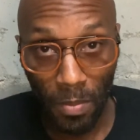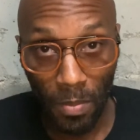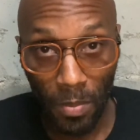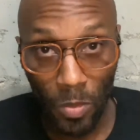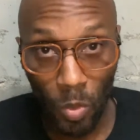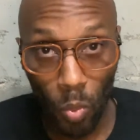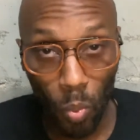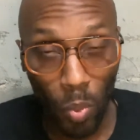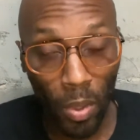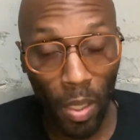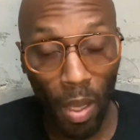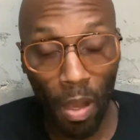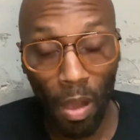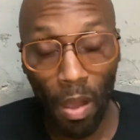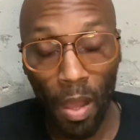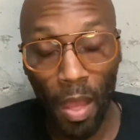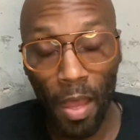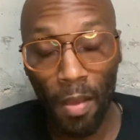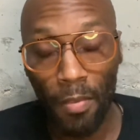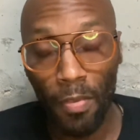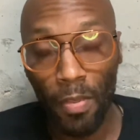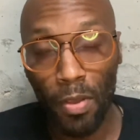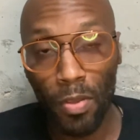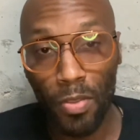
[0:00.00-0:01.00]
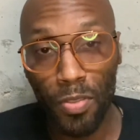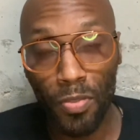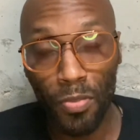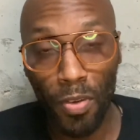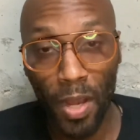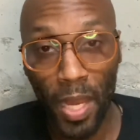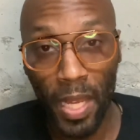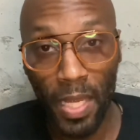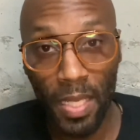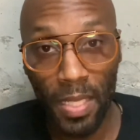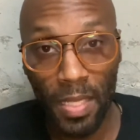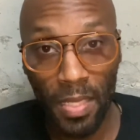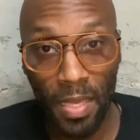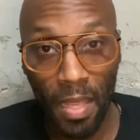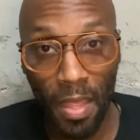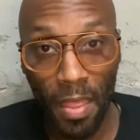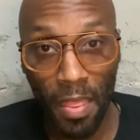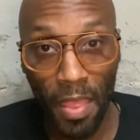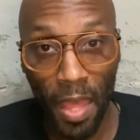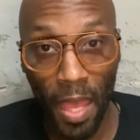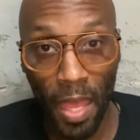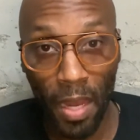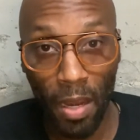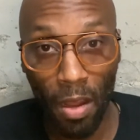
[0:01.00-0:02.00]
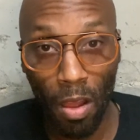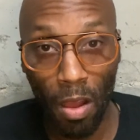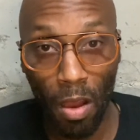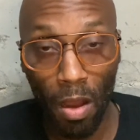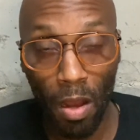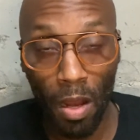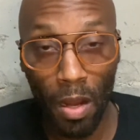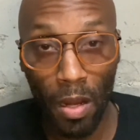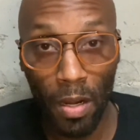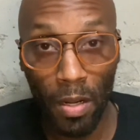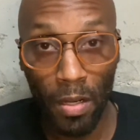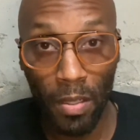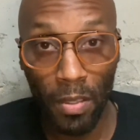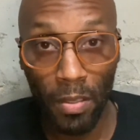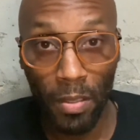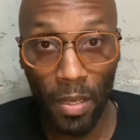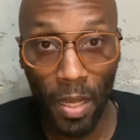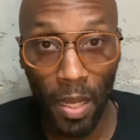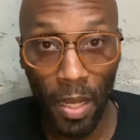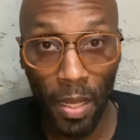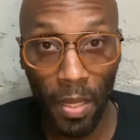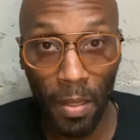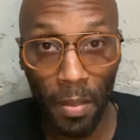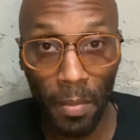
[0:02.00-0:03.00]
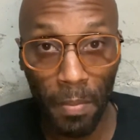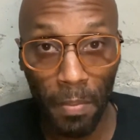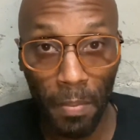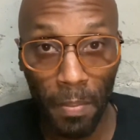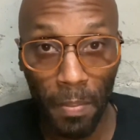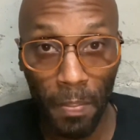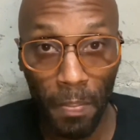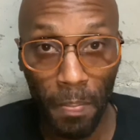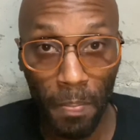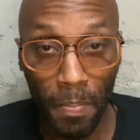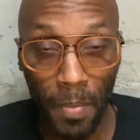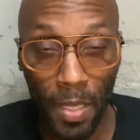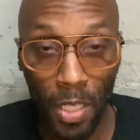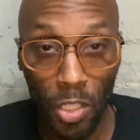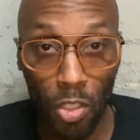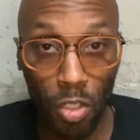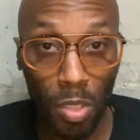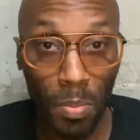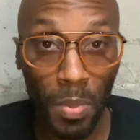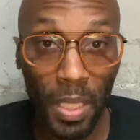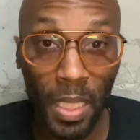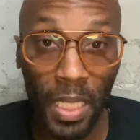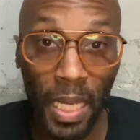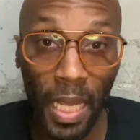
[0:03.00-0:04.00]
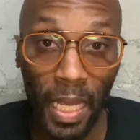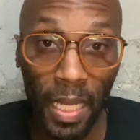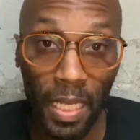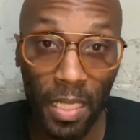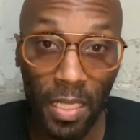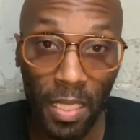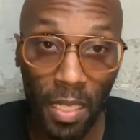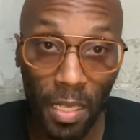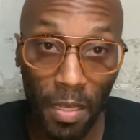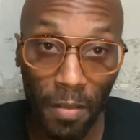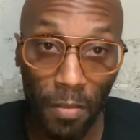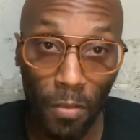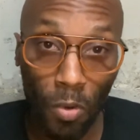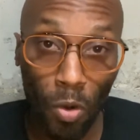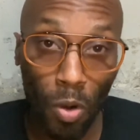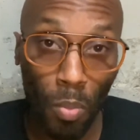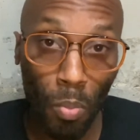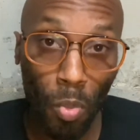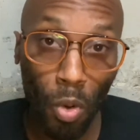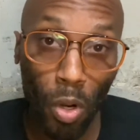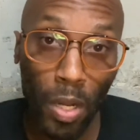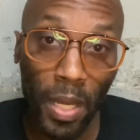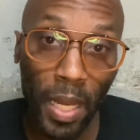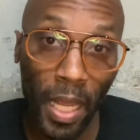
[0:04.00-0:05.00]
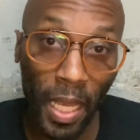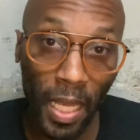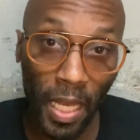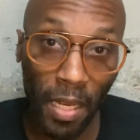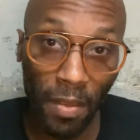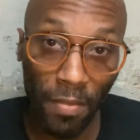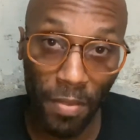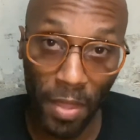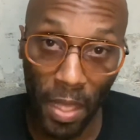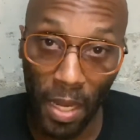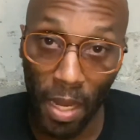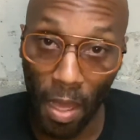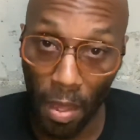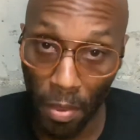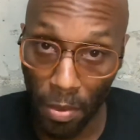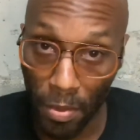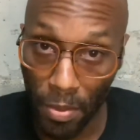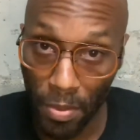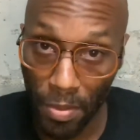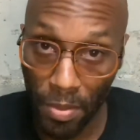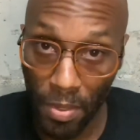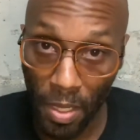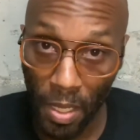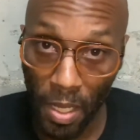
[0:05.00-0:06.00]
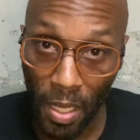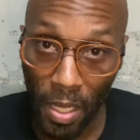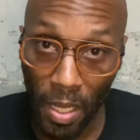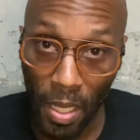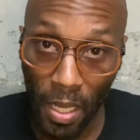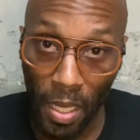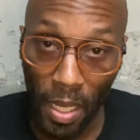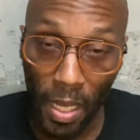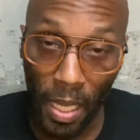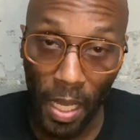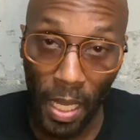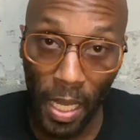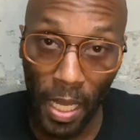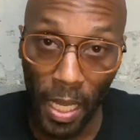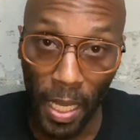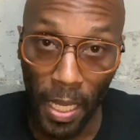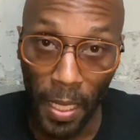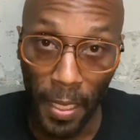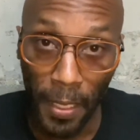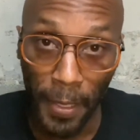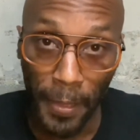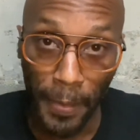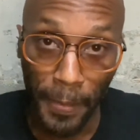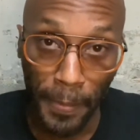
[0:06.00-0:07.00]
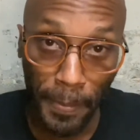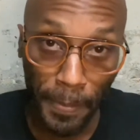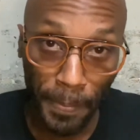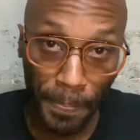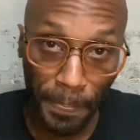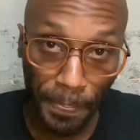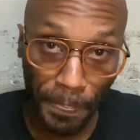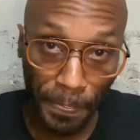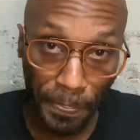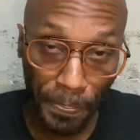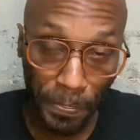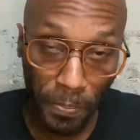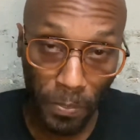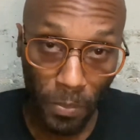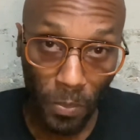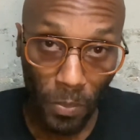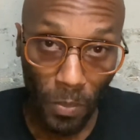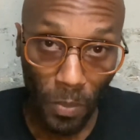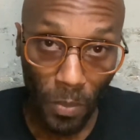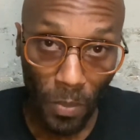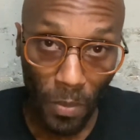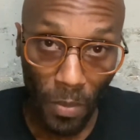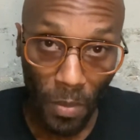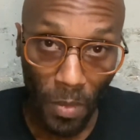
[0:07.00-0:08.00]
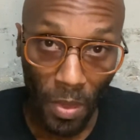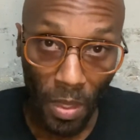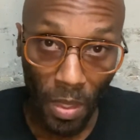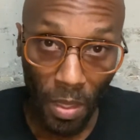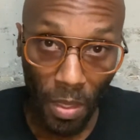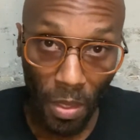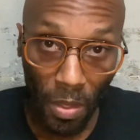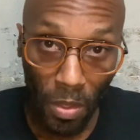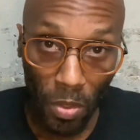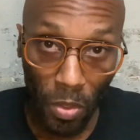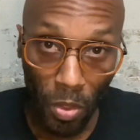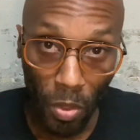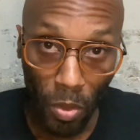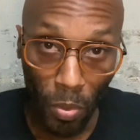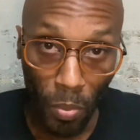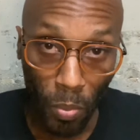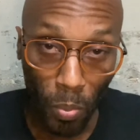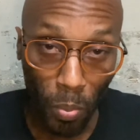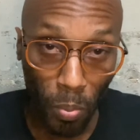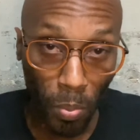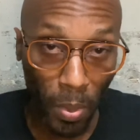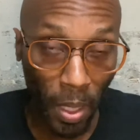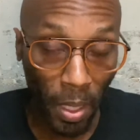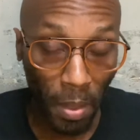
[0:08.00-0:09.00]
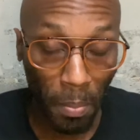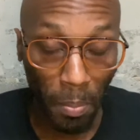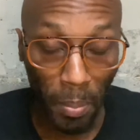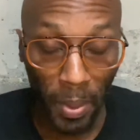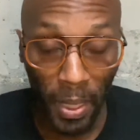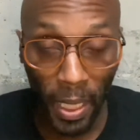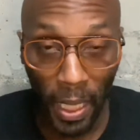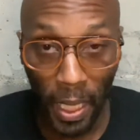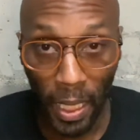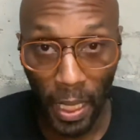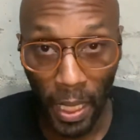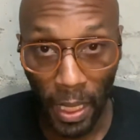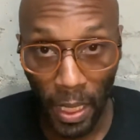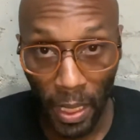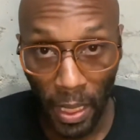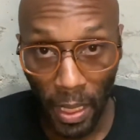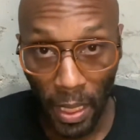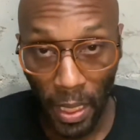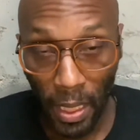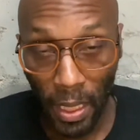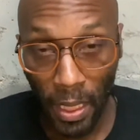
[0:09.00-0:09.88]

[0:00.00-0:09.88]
We all have those friends that are uh, extremely negative or more negative than others. And, um, you know, they complain,